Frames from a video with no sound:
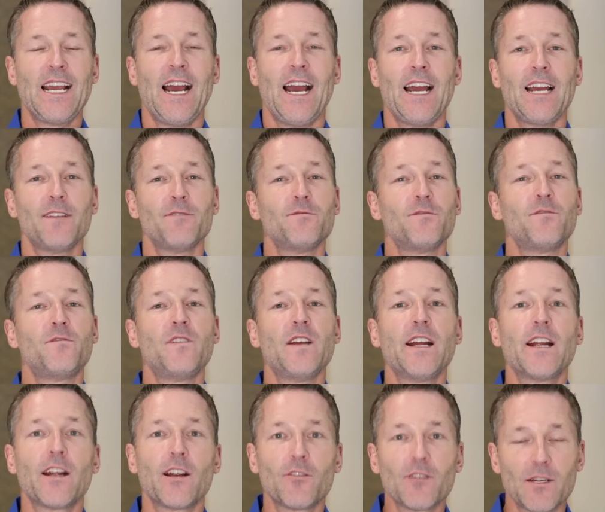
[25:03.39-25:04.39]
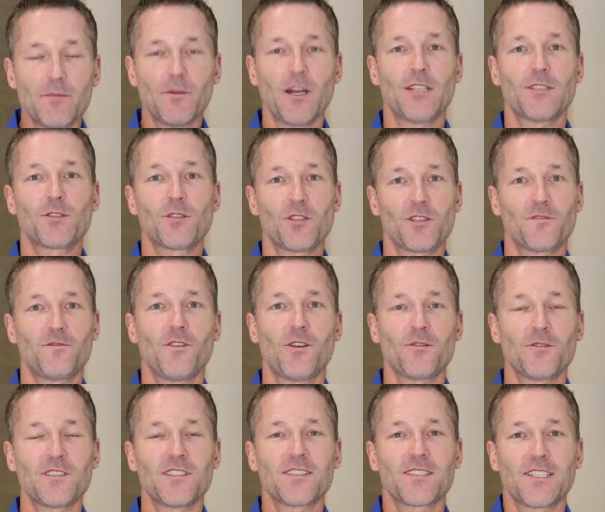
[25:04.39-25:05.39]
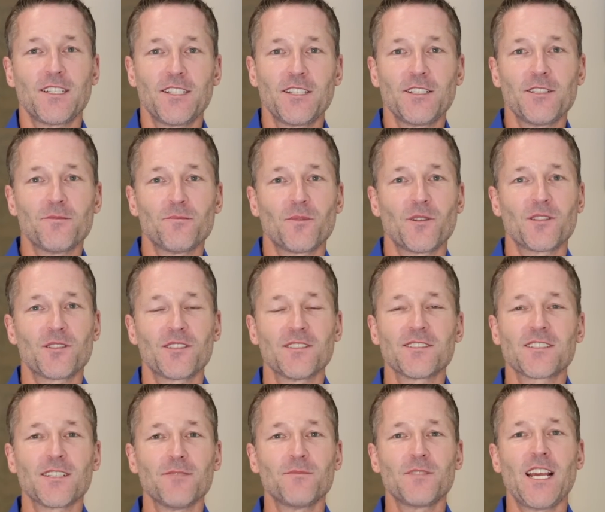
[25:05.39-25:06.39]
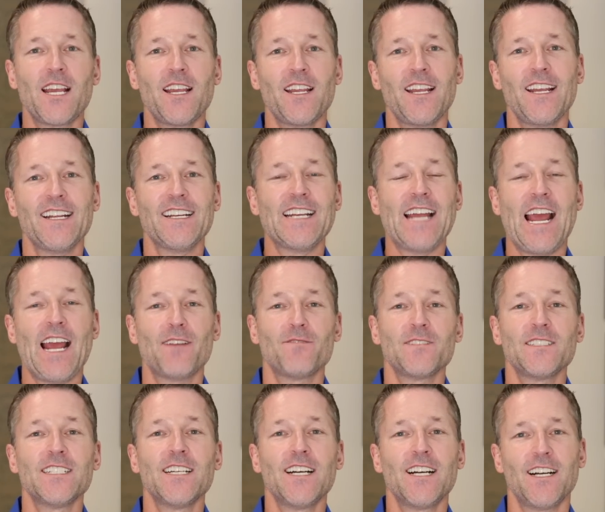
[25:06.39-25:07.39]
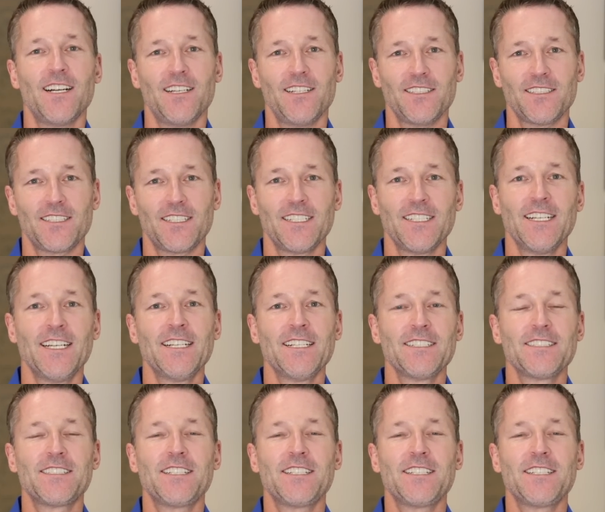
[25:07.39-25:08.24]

I very much look forward to seeing you in person someday and having a hug.